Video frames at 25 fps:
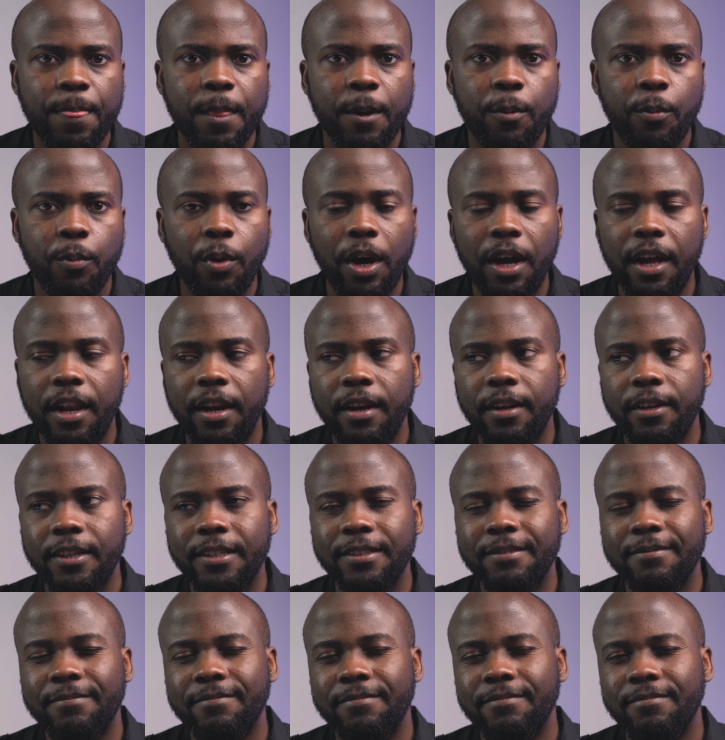Well,
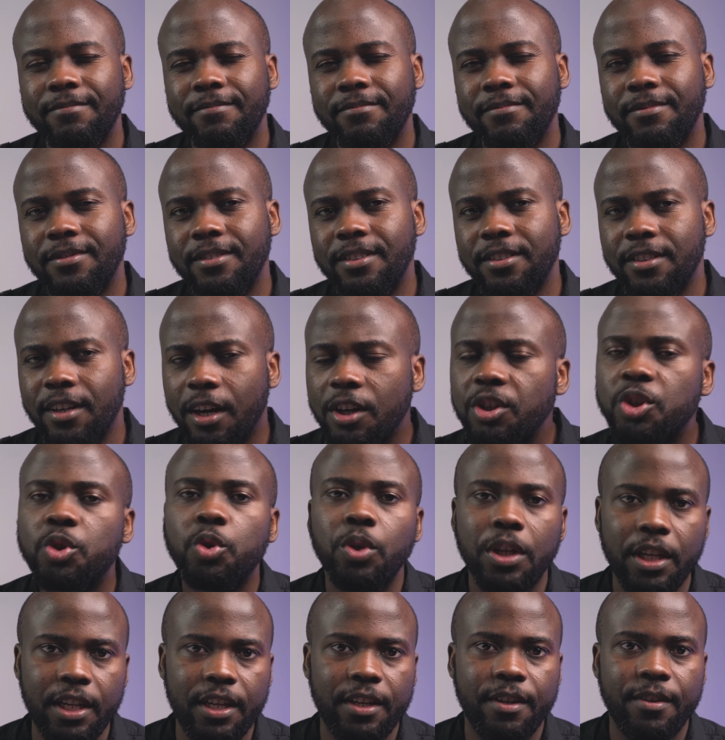not
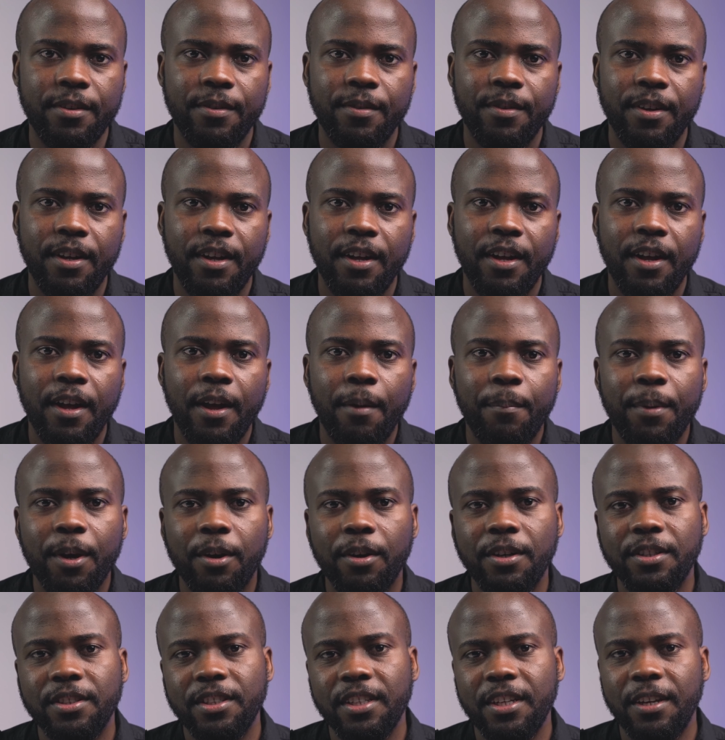really.
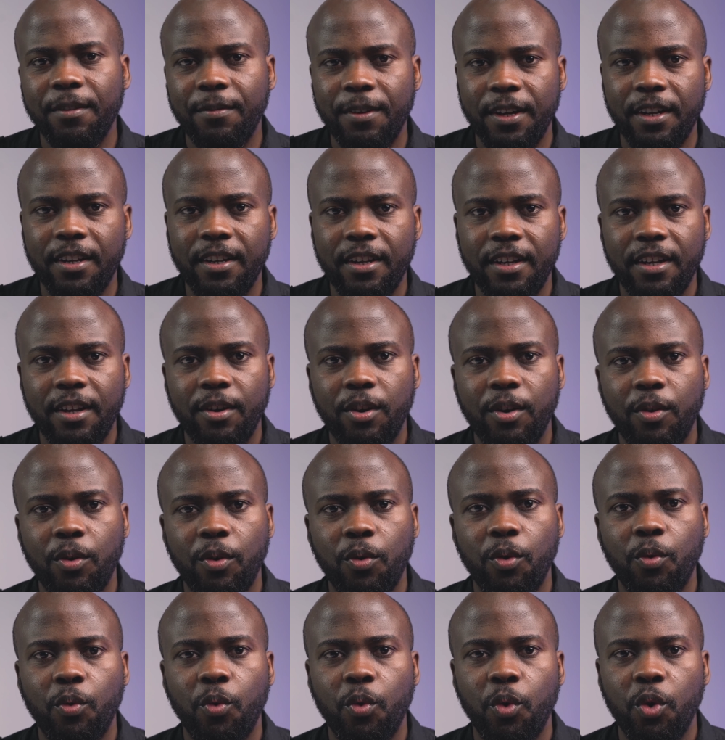Because even
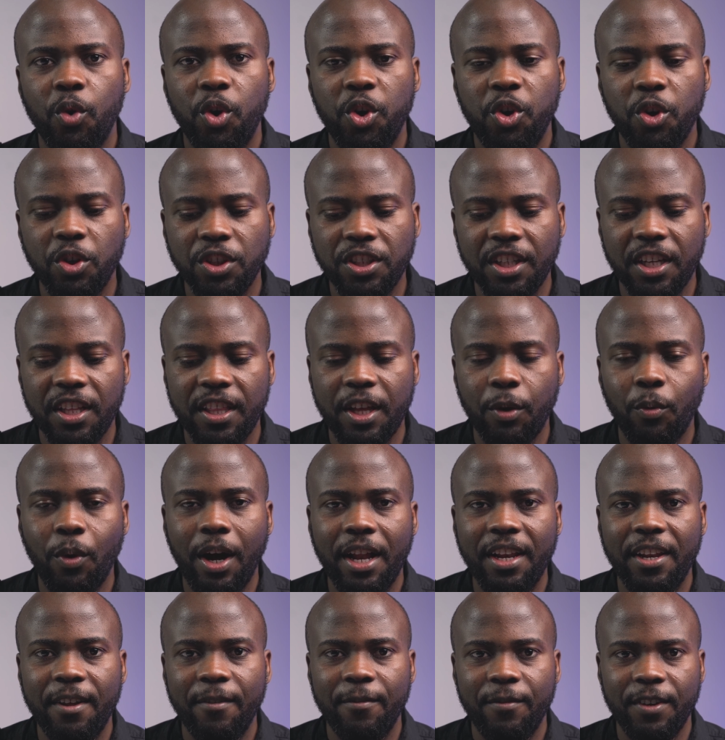using the
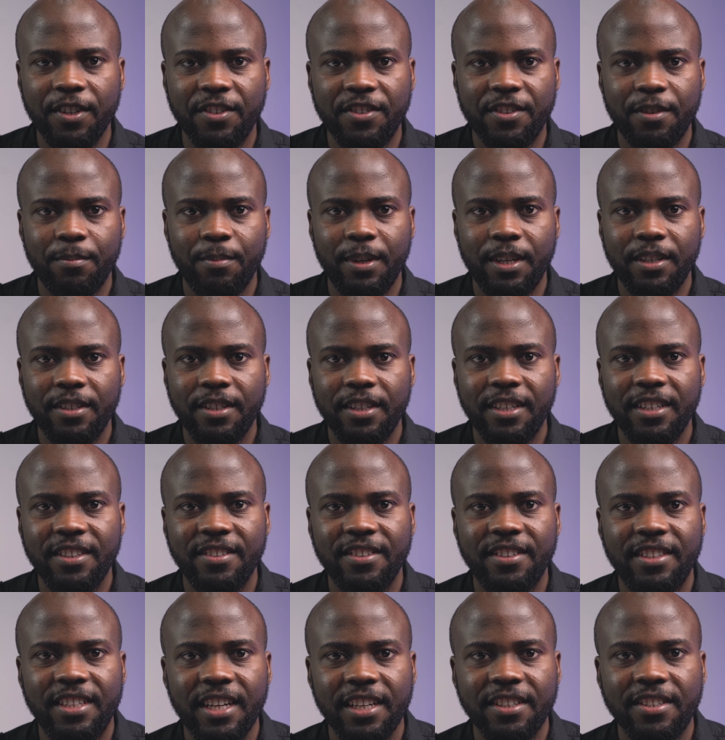word investment
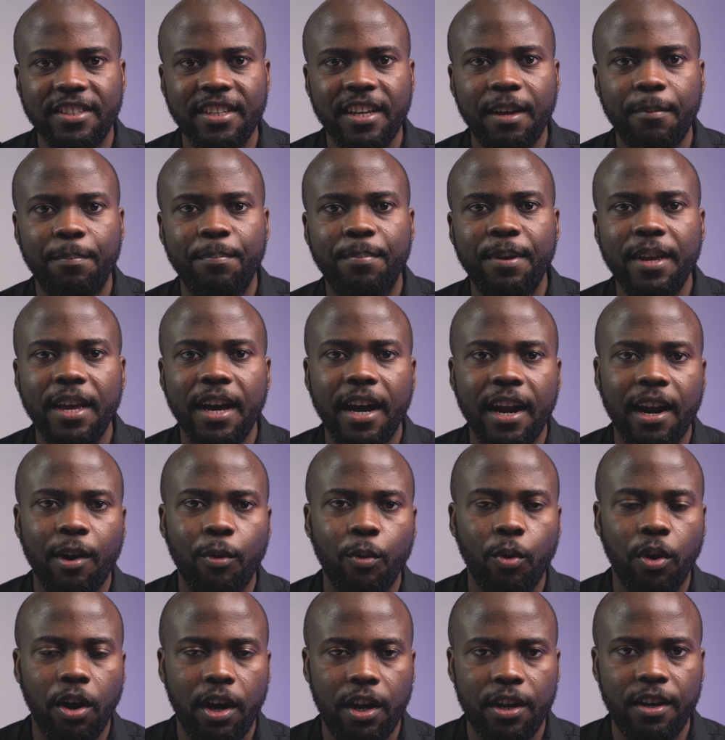is just a PR
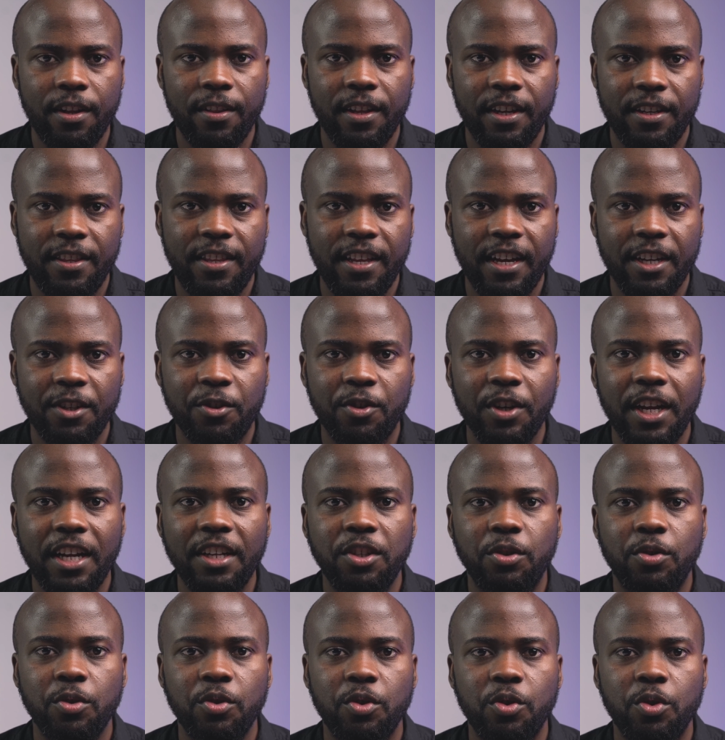word that they are trying
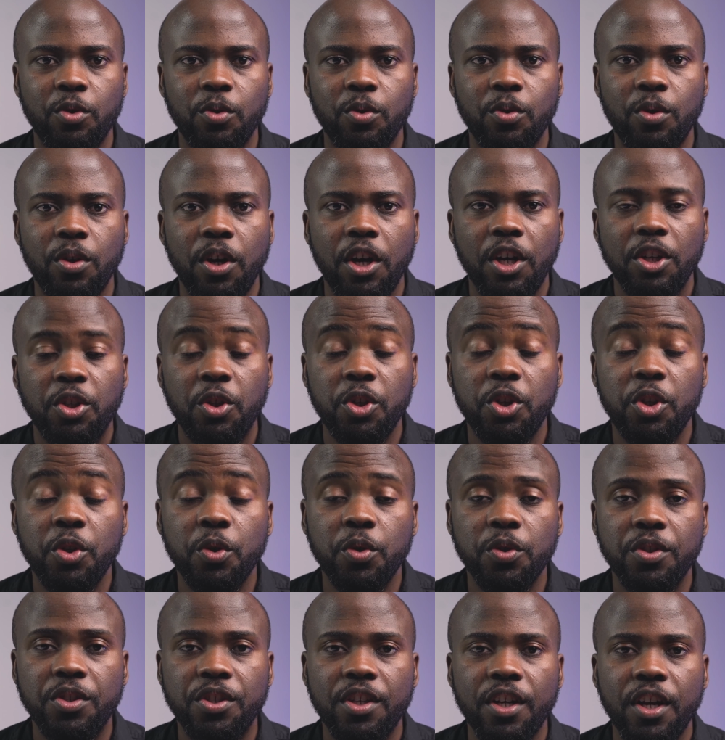to
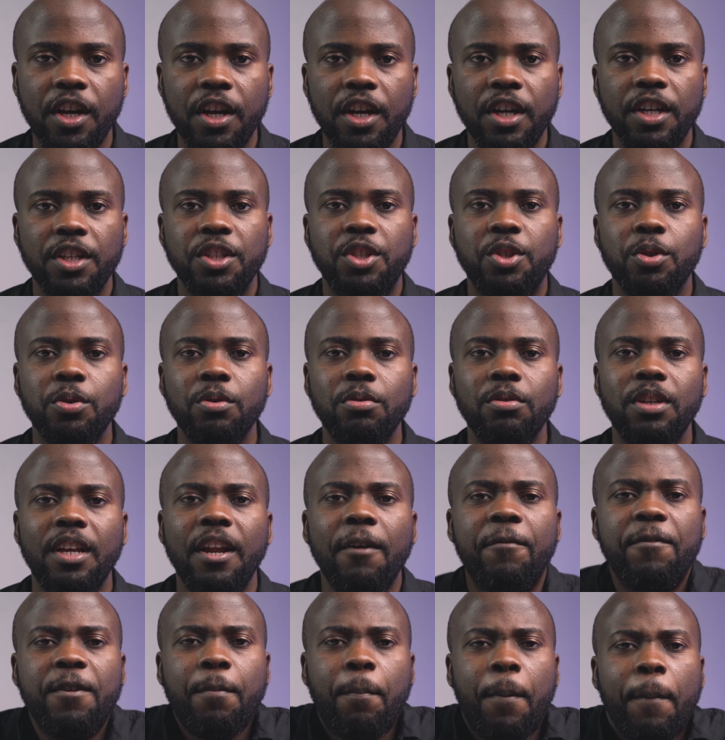use to
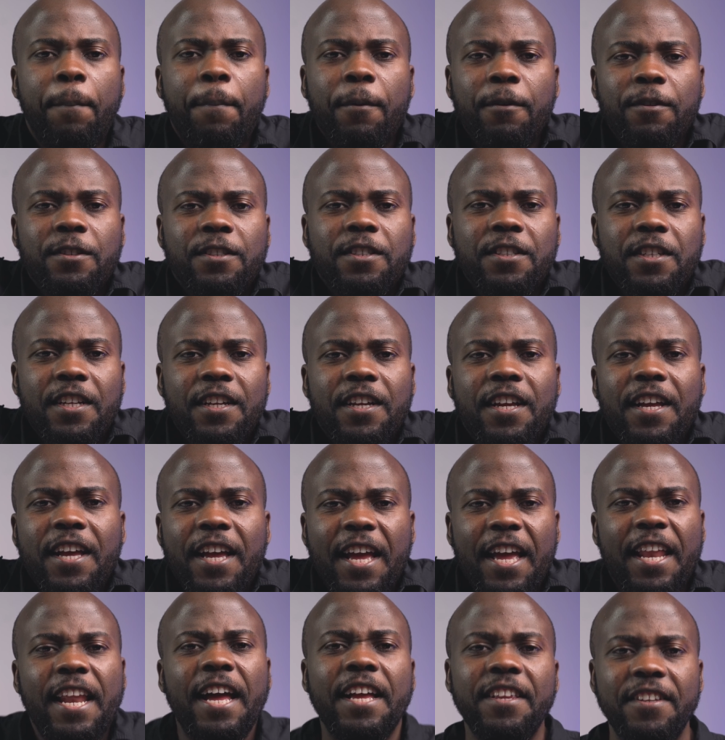lift people's
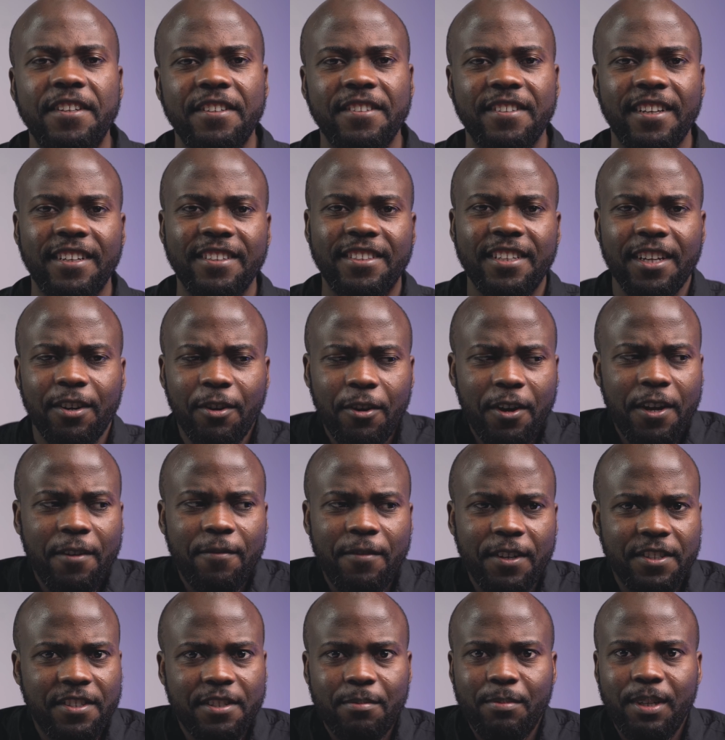energies and say, oh,
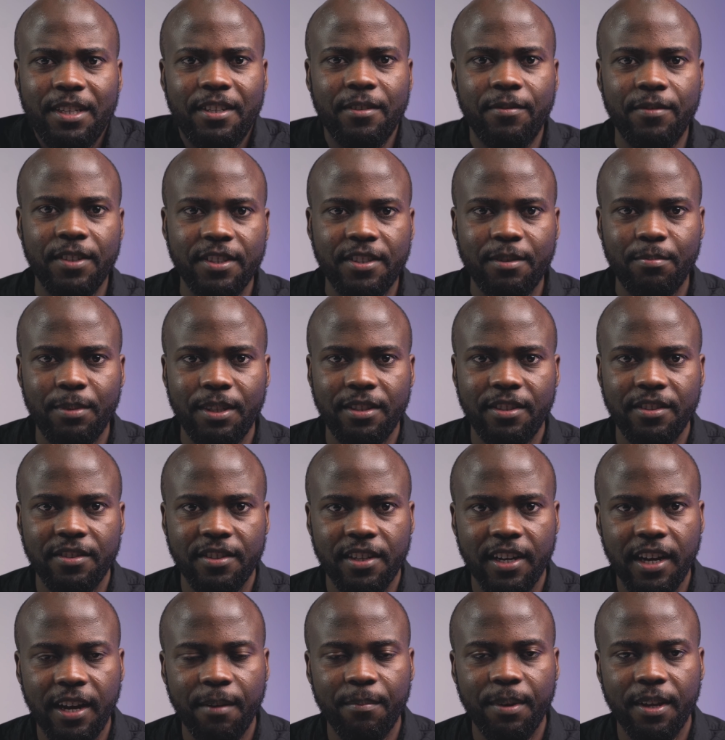investment is
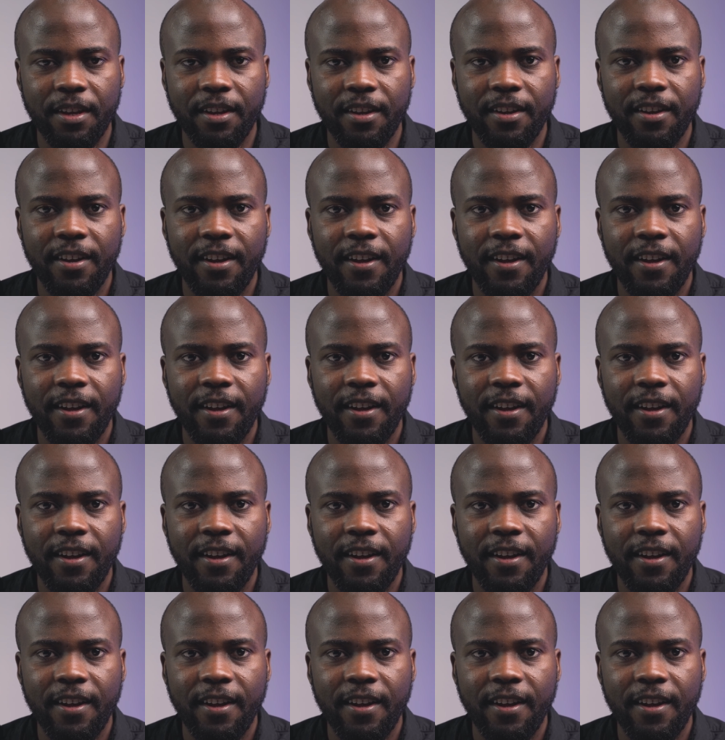coming.